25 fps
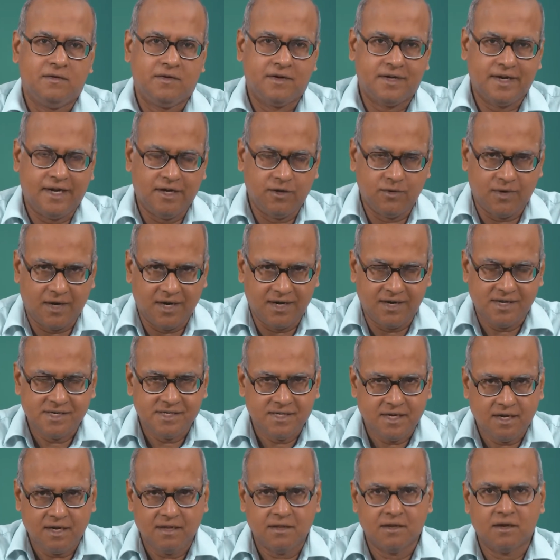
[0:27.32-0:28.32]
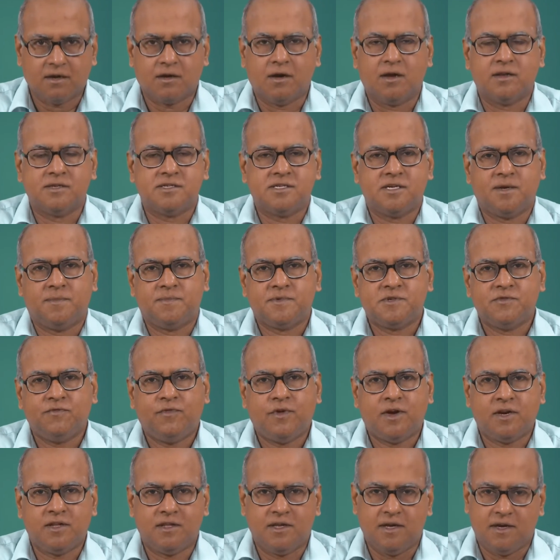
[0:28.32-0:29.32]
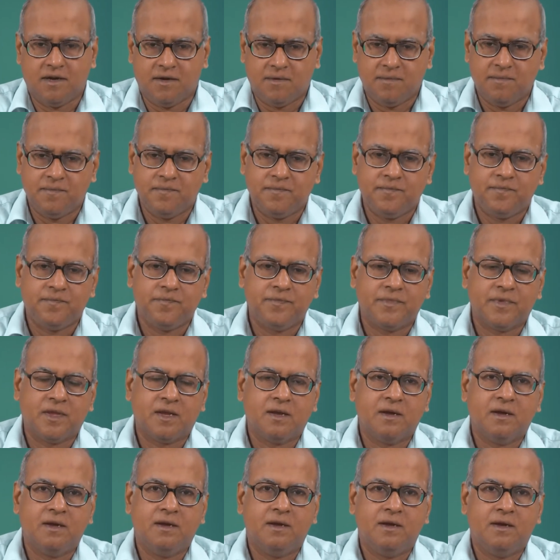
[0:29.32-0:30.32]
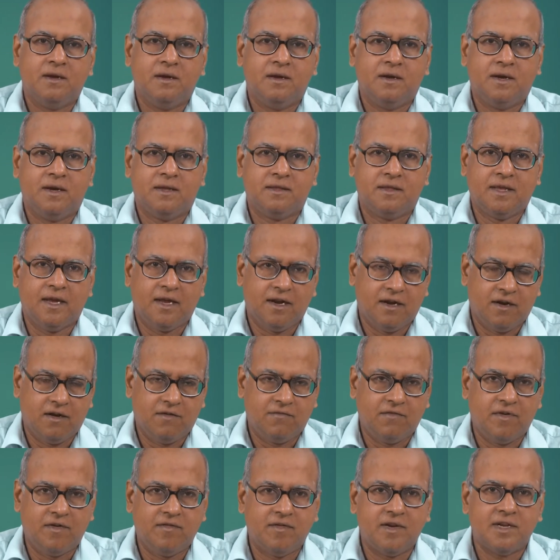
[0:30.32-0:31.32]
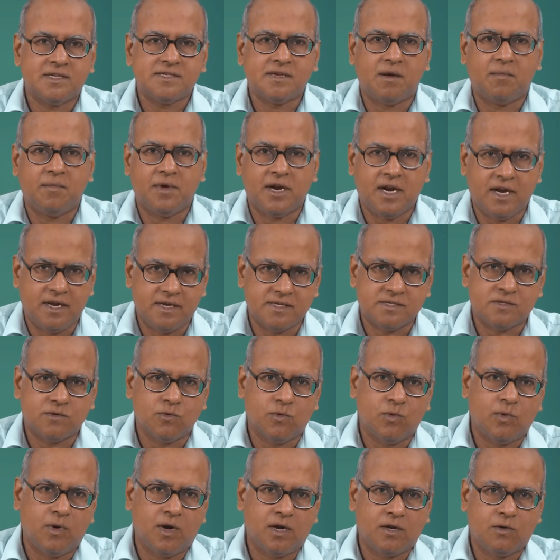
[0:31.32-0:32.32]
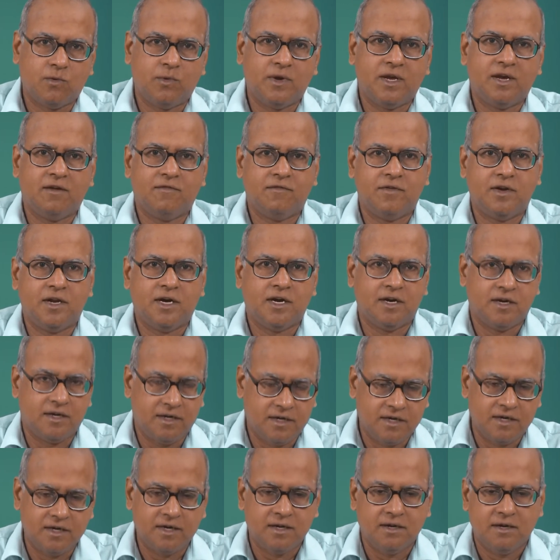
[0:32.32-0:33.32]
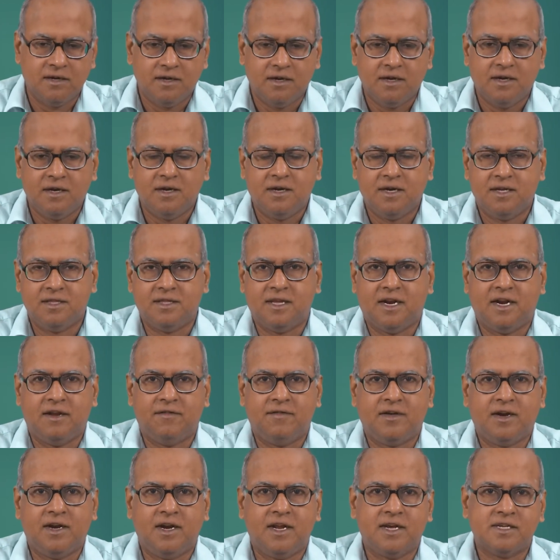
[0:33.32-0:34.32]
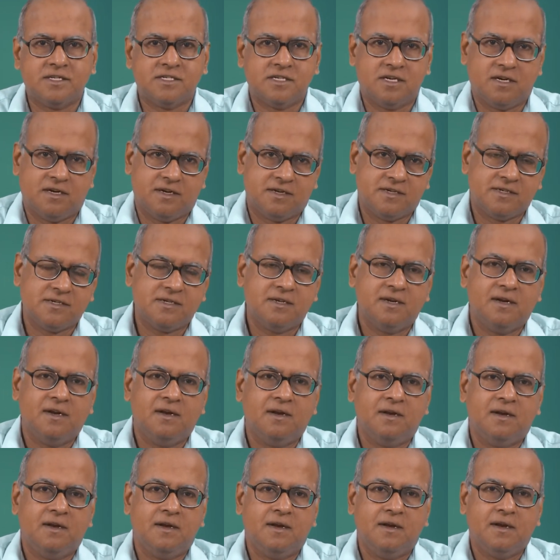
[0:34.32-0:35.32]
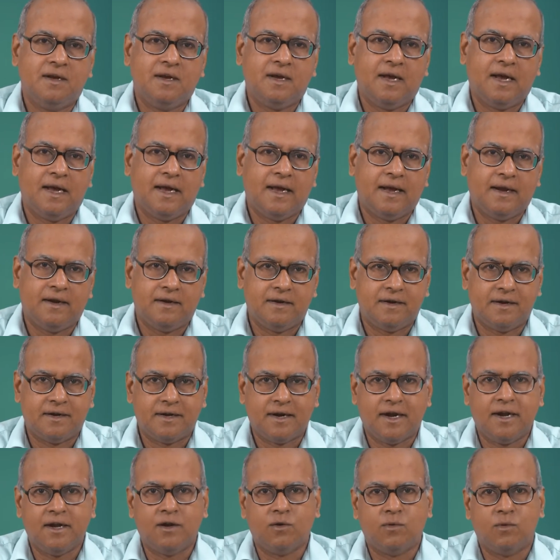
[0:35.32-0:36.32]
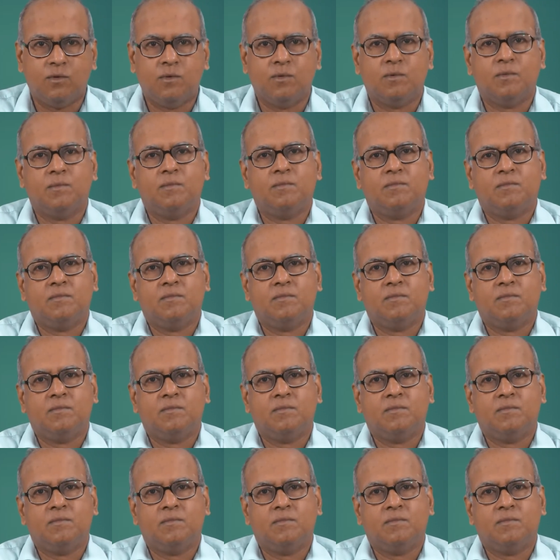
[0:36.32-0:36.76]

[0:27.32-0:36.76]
try to understand the concepts further and then we will summarize what we have learnt in 11 lectures and try to